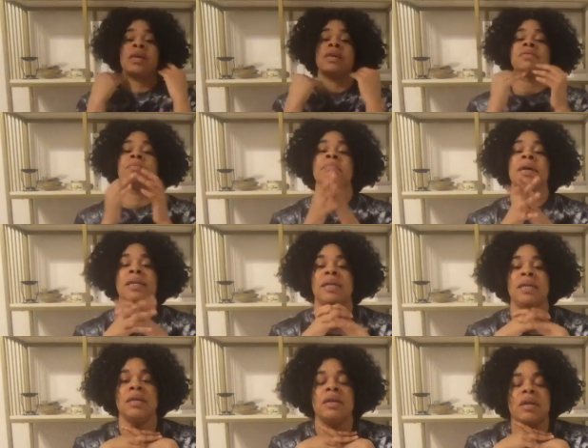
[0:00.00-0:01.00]
money,
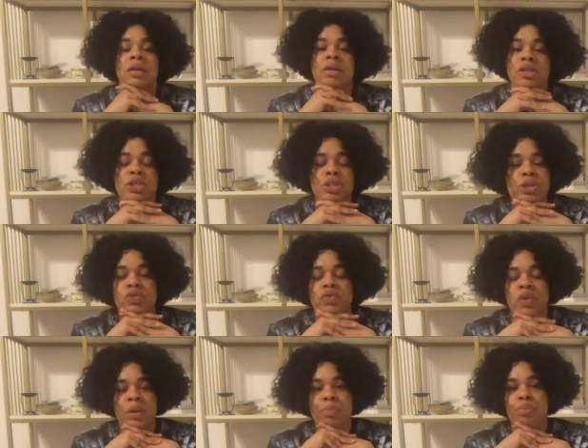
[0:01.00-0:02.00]

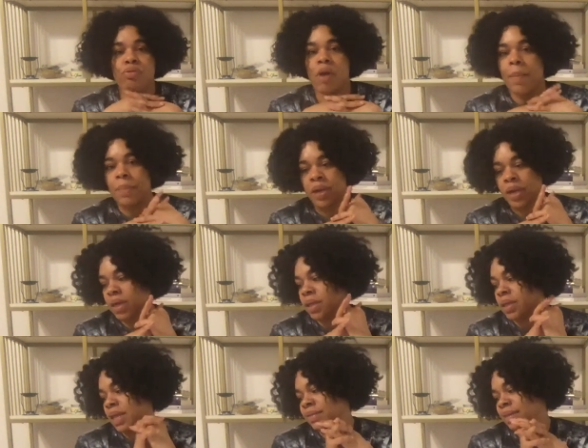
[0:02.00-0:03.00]
children, property,
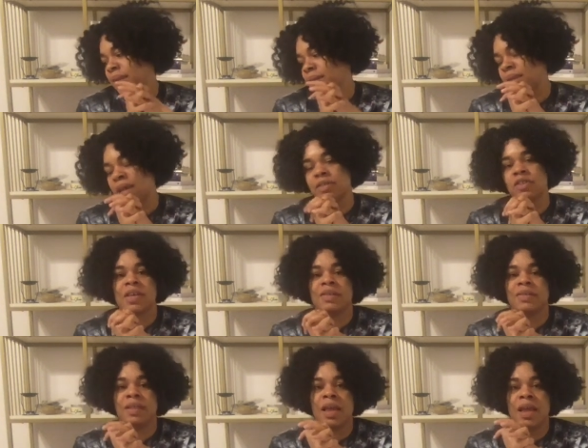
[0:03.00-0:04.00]
things like that. So they're
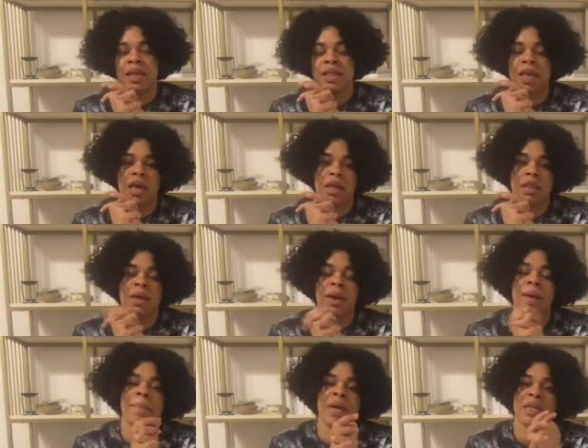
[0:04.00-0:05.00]
saying that the
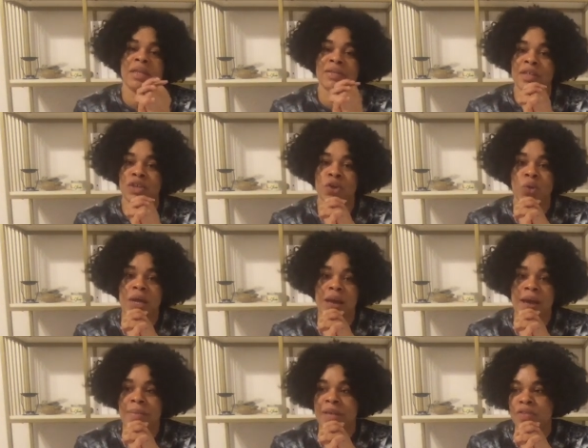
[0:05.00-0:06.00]
abundance that you're going to
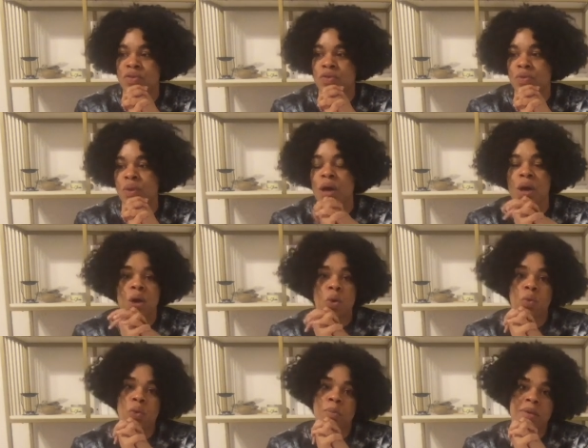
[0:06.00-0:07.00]
come into
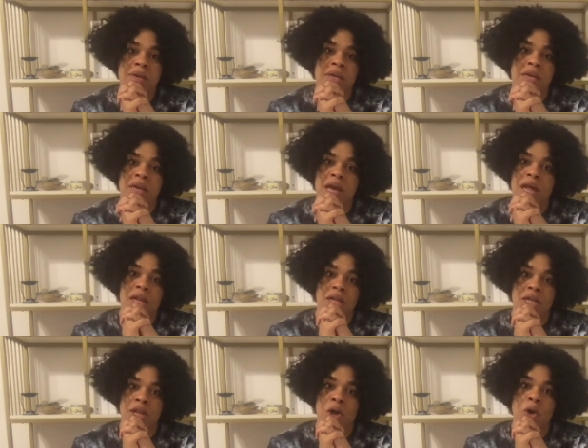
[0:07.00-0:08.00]
will be
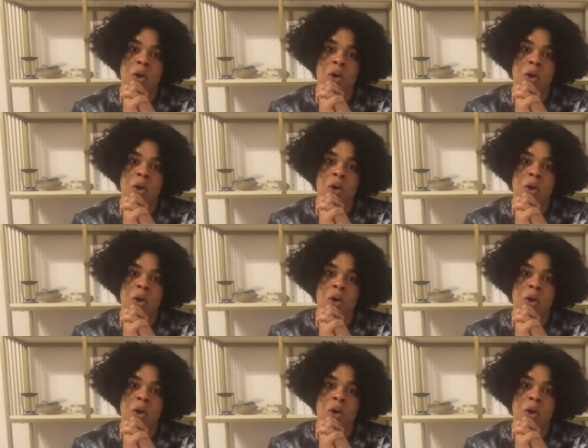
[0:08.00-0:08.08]
long